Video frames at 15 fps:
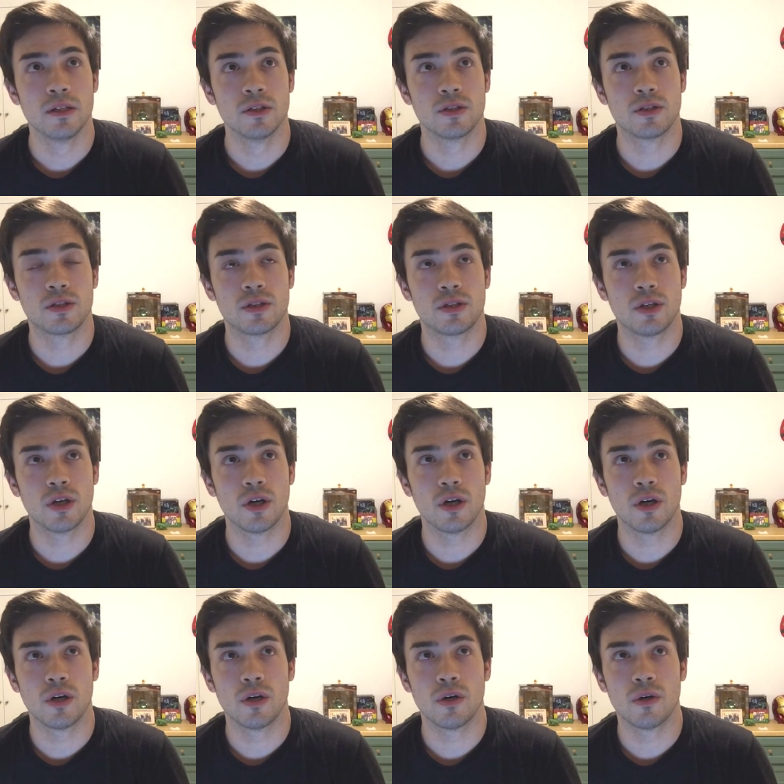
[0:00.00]

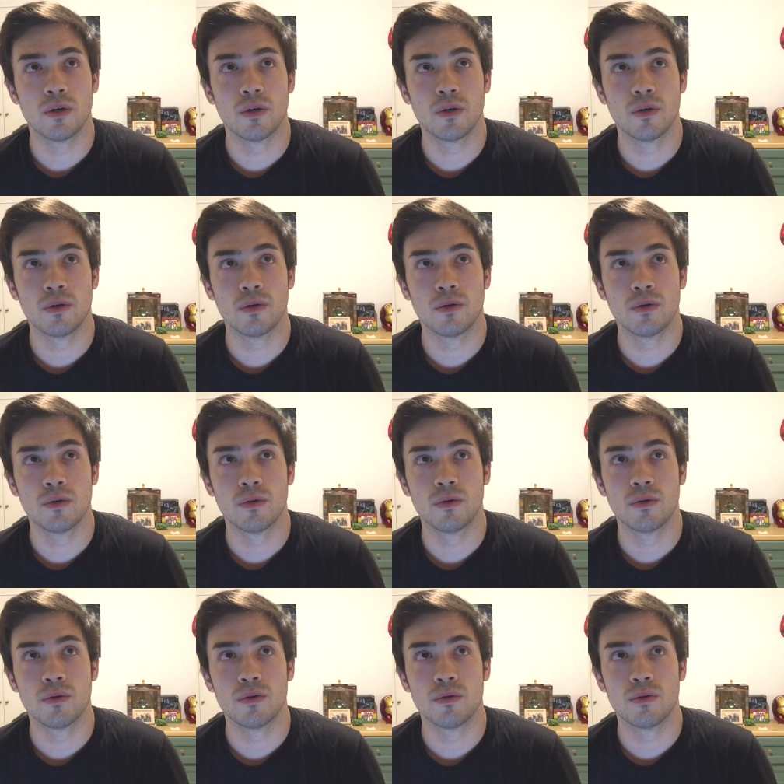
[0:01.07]

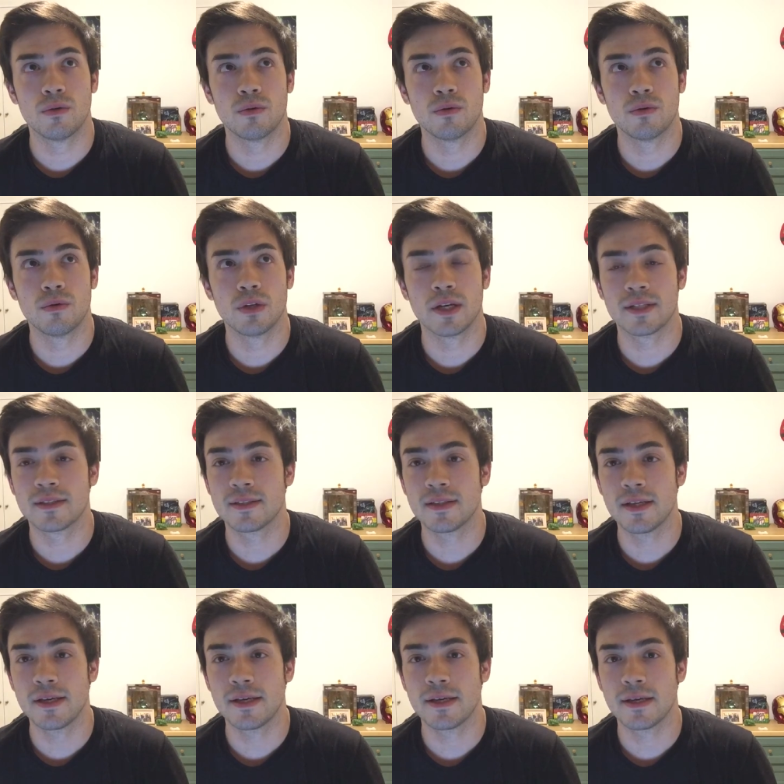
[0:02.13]
so let's
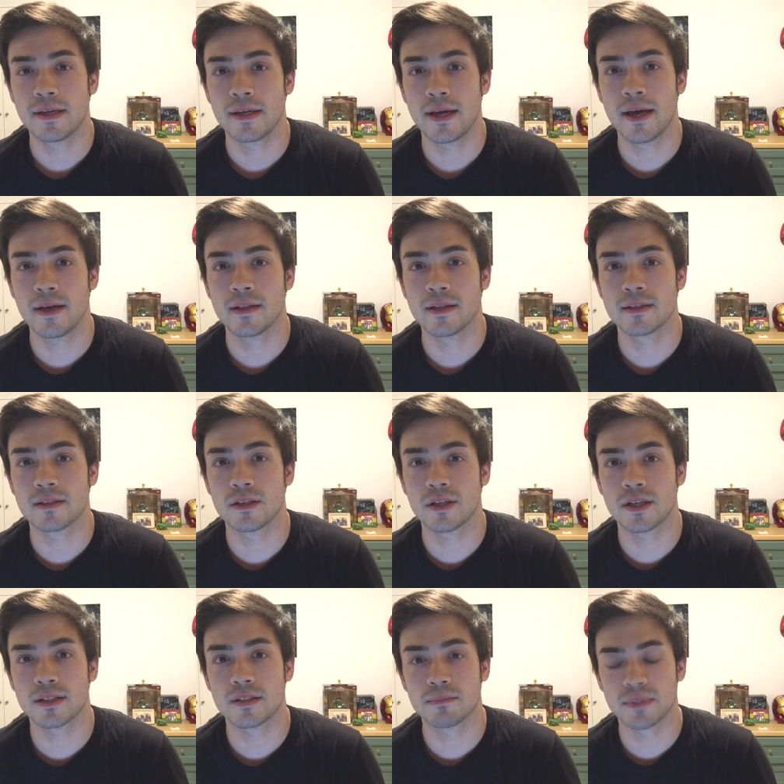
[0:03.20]
see. Yeah, let's
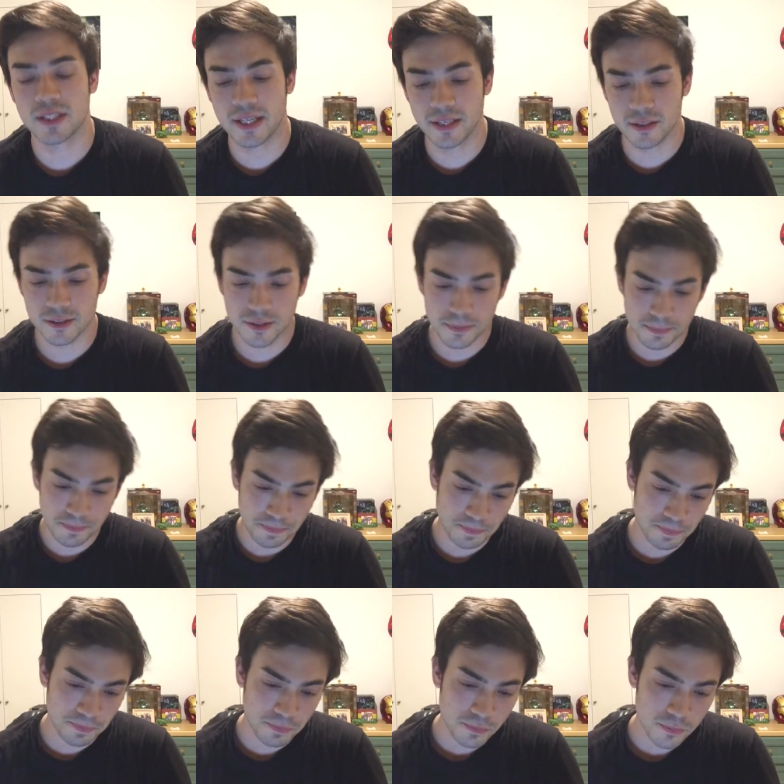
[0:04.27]
look at some skills.
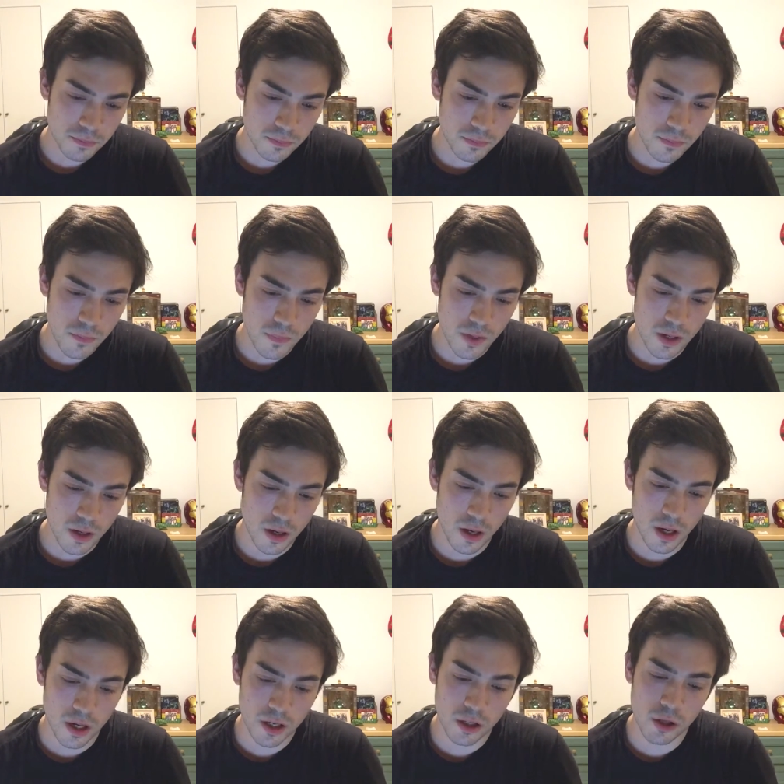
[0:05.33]

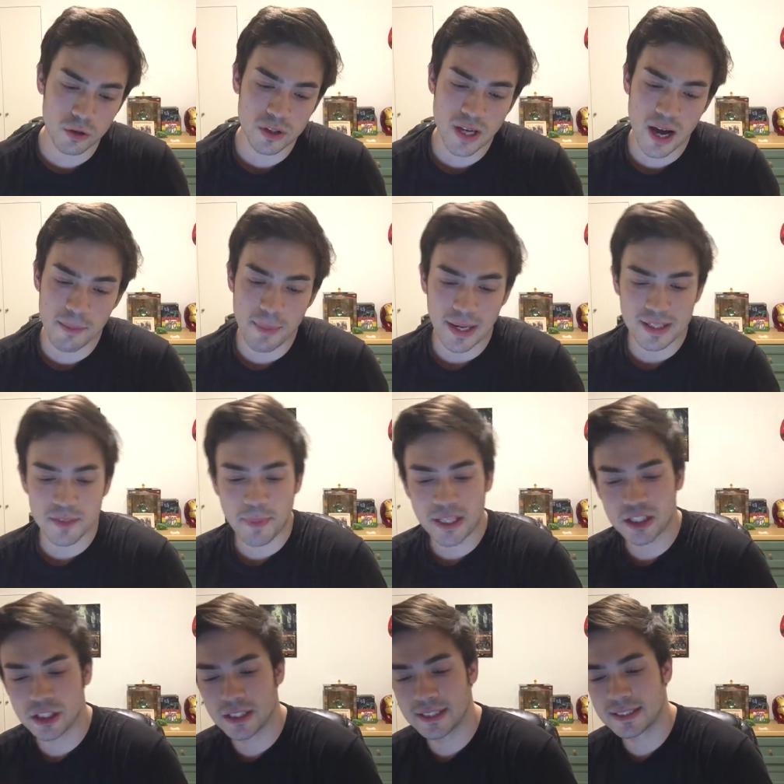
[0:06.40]
Uh, close combat
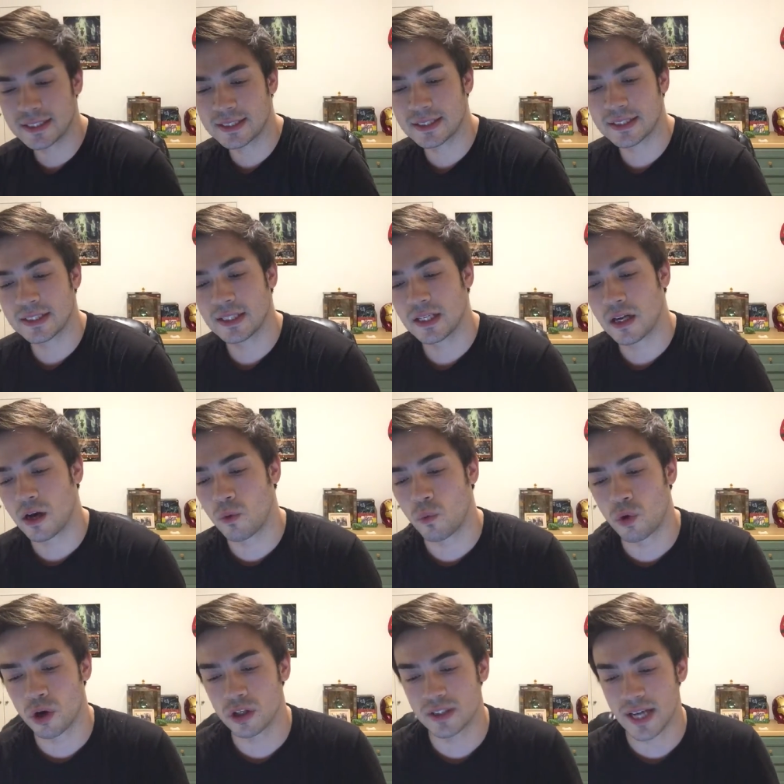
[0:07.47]
specialist
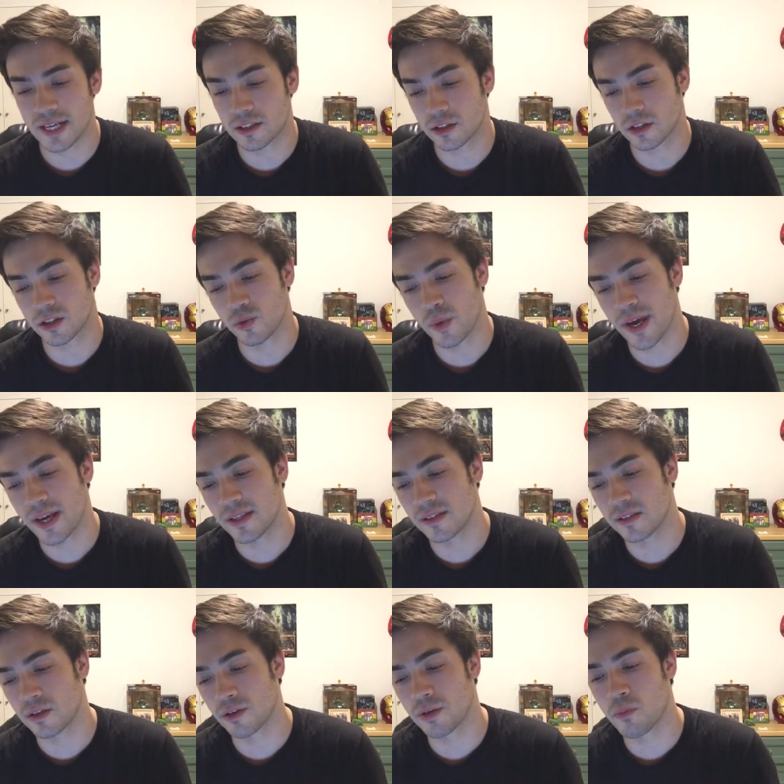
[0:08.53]
awards extra swings,
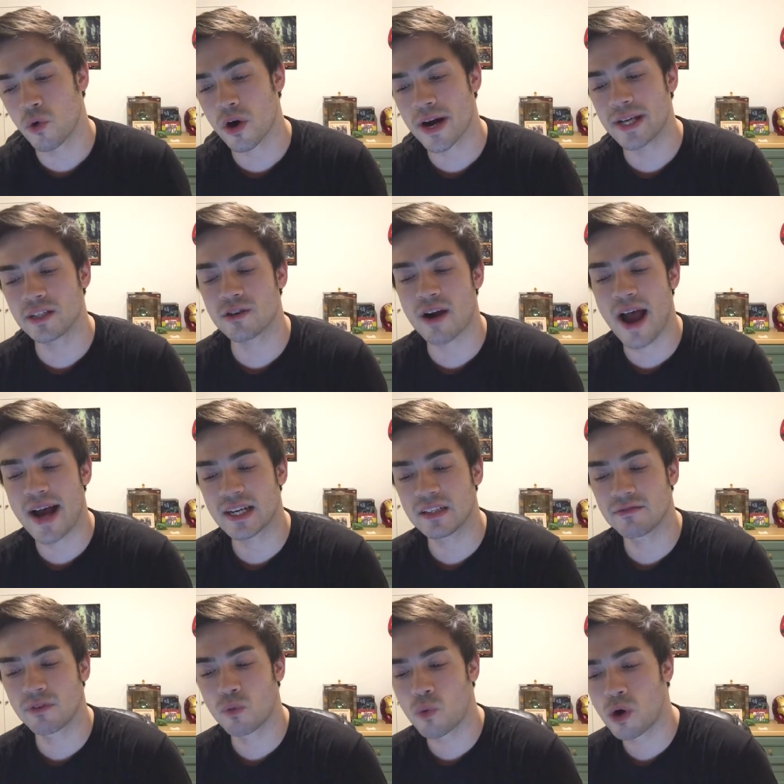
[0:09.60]
so the more
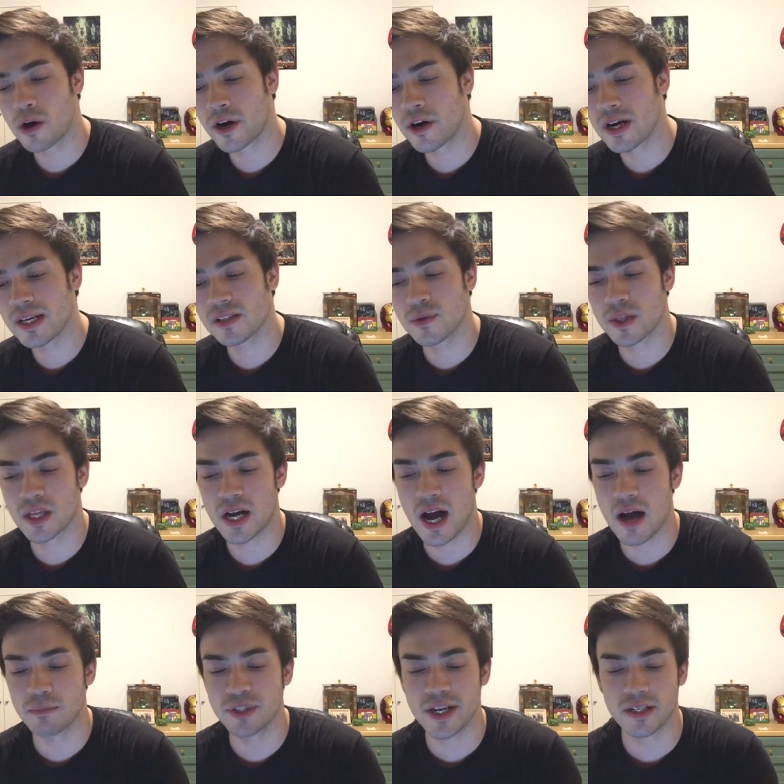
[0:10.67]
interactive a warrior is with an
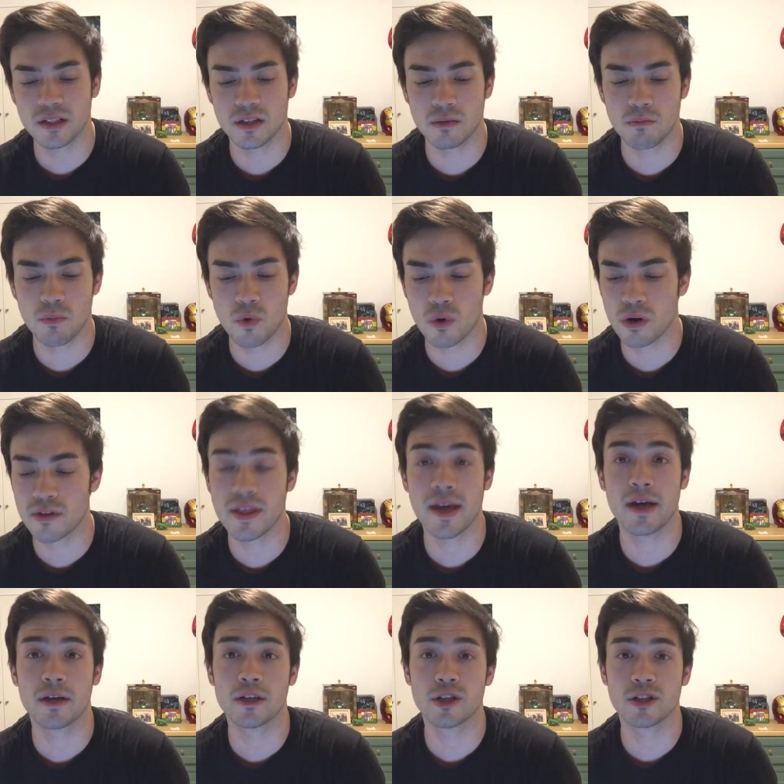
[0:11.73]
object, the more
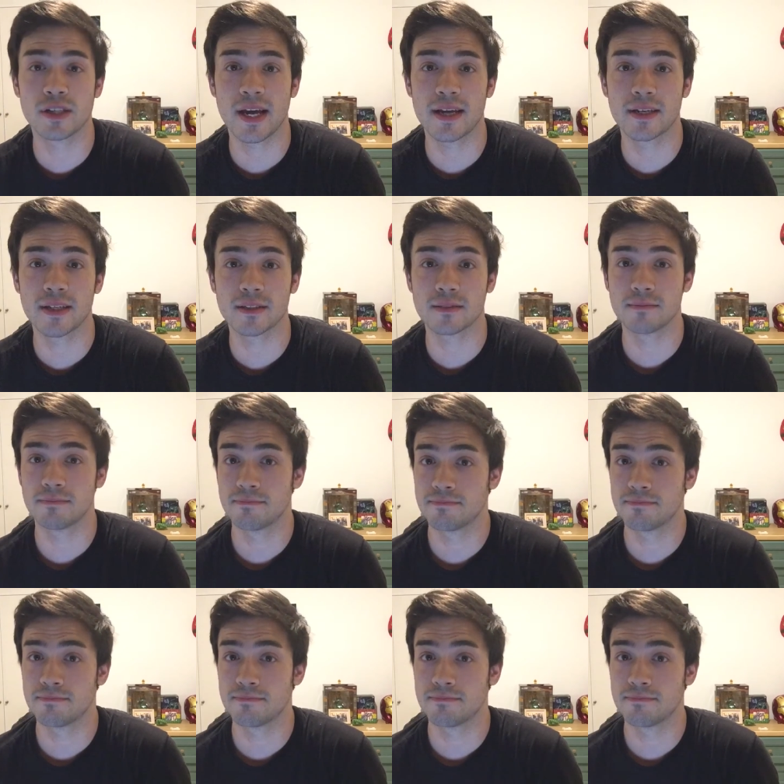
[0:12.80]
they understand it.